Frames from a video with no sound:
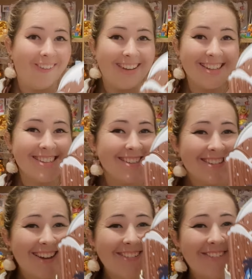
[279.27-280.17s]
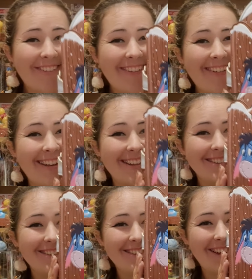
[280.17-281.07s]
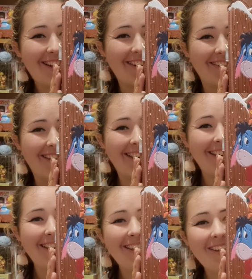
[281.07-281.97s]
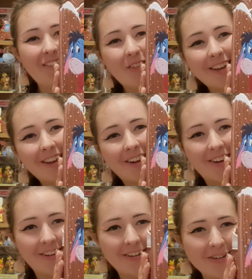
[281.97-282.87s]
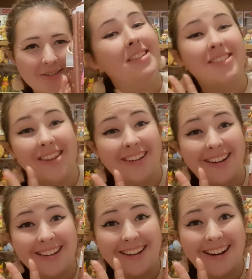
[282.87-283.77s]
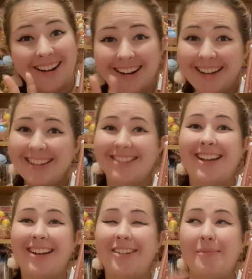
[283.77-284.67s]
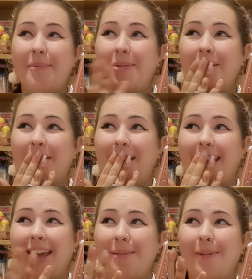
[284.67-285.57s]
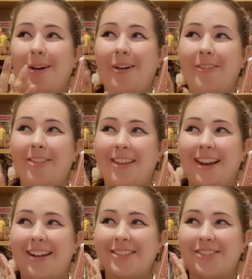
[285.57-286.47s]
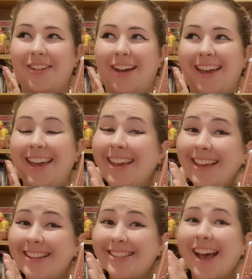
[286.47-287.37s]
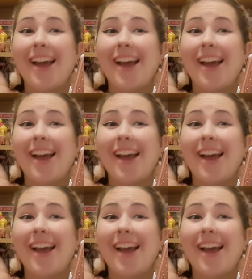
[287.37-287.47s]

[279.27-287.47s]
we can still go through it. So here we go. So I can't exactly remember what the name of the Loungefly is.